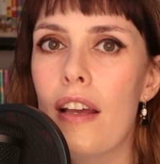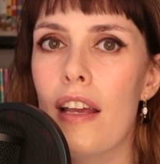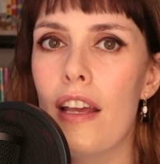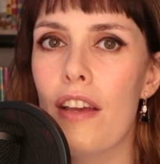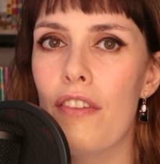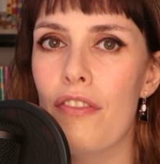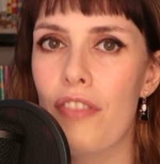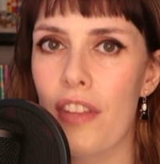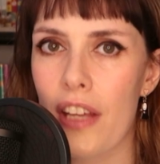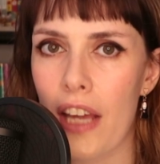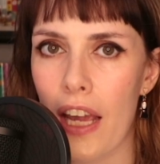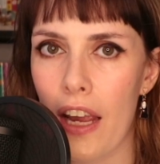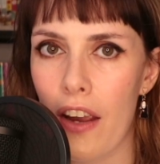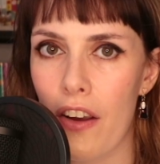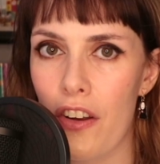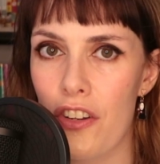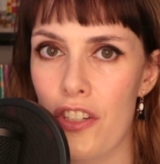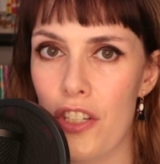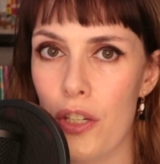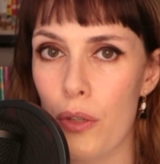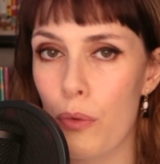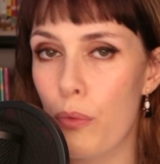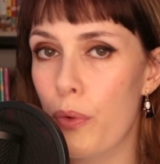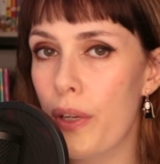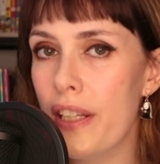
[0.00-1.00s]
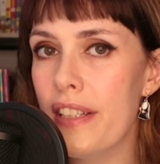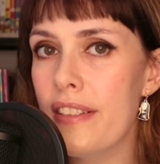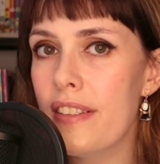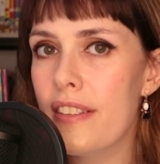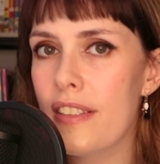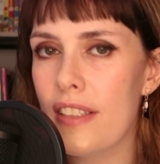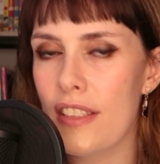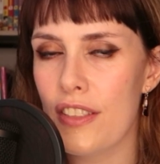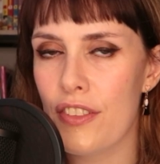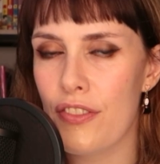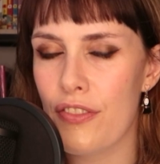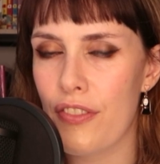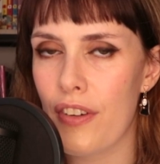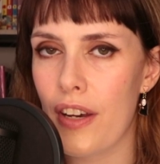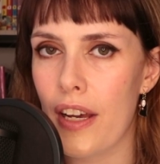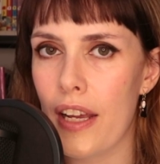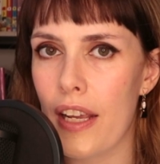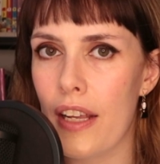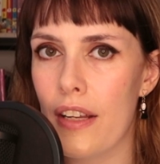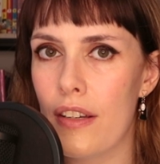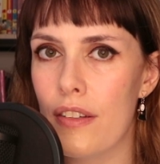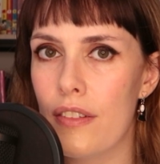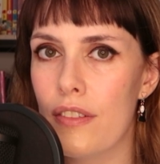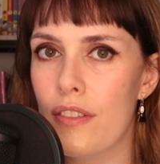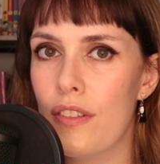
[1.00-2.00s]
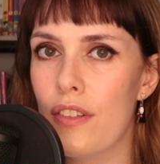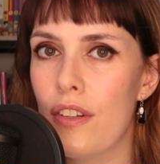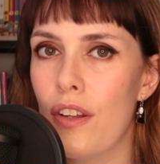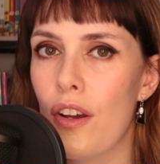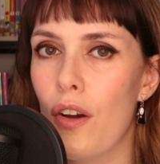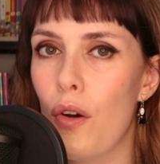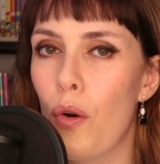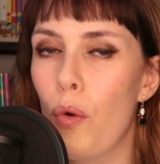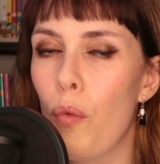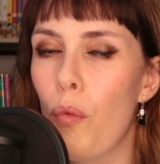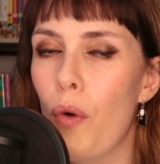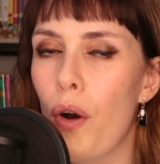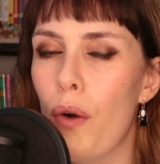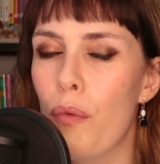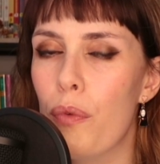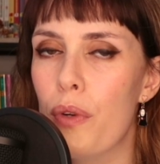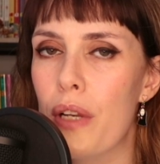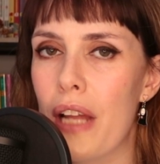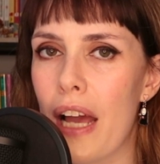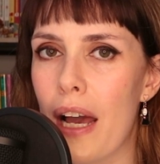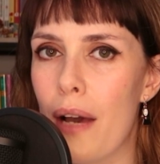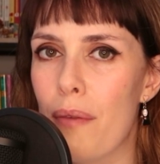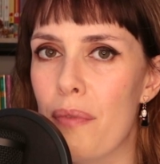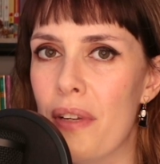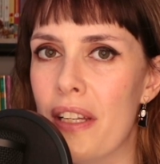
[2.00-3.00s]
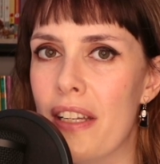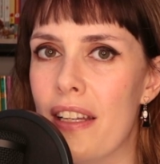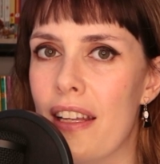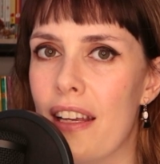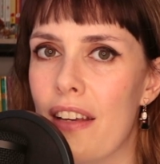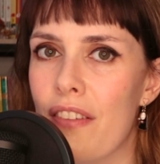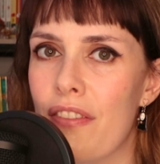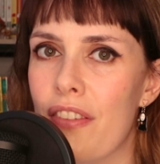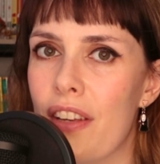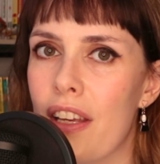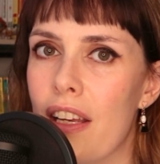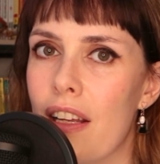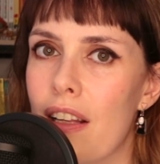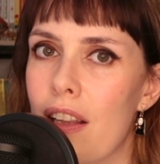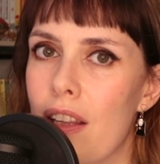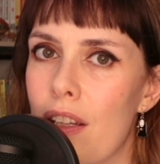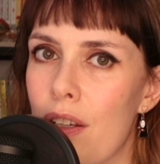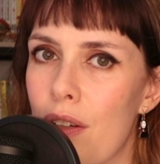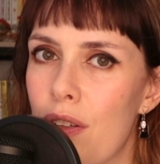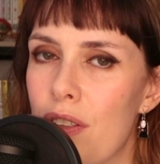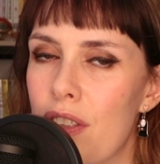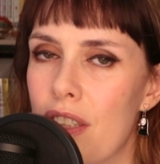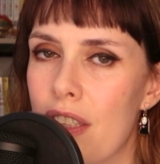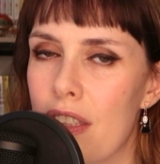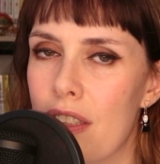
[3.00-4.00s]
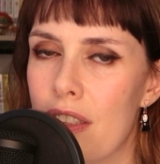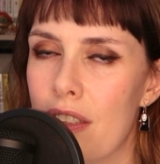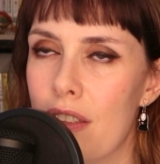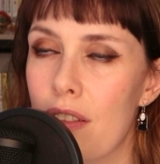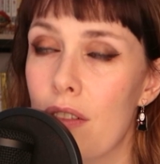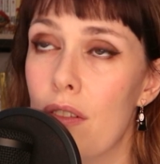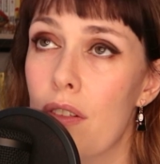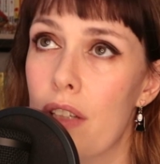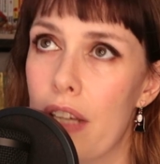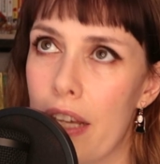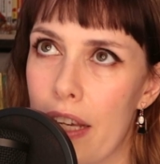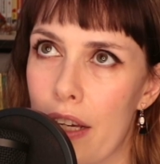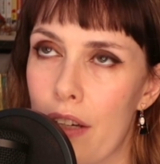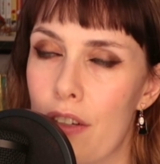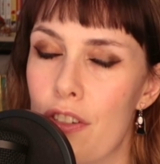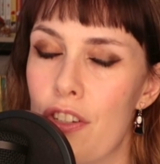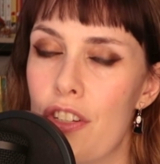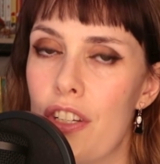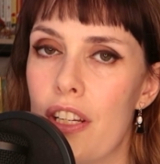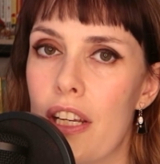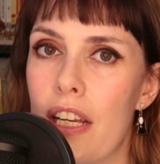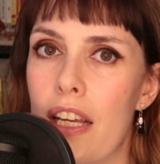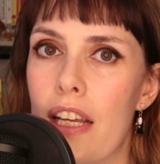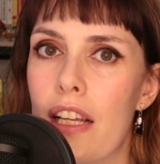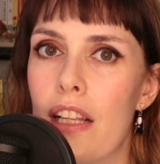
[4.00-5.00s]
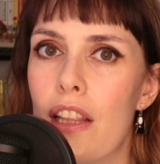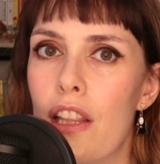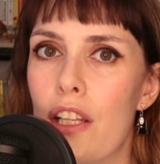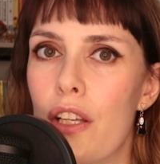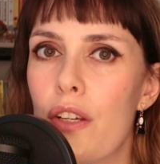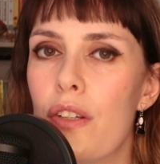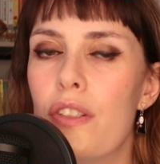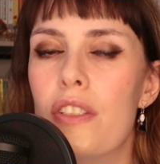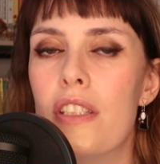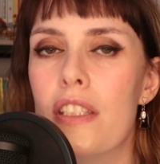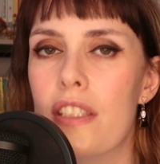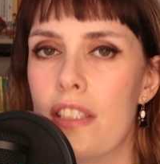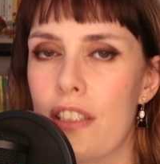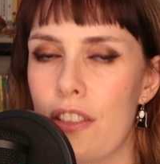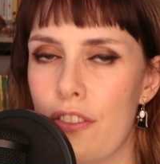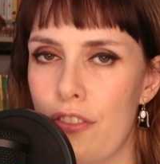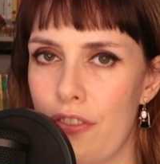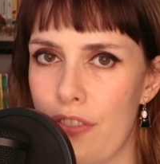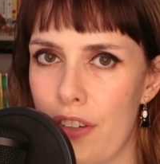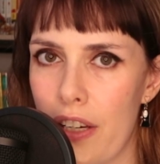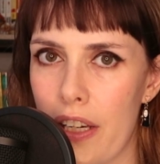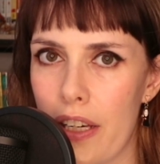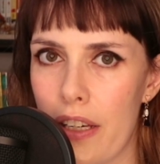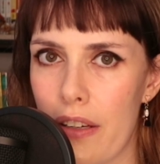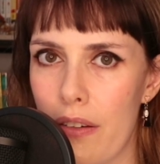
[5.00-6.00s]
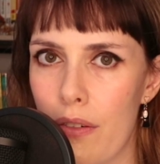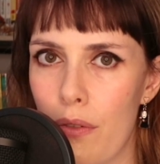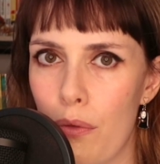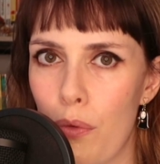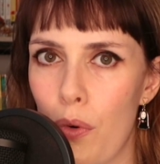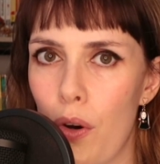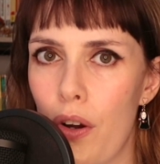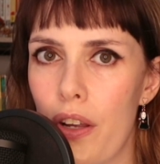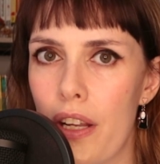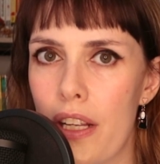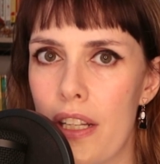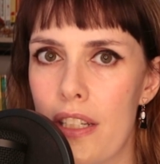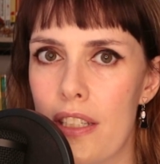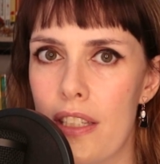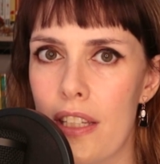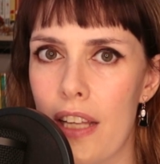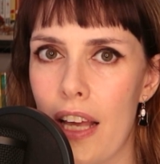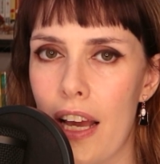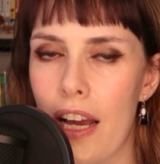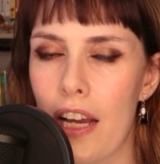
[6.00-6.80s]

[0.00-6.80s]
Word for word: if the character wins this fight, or what would happen if he or she loses the fight? What is the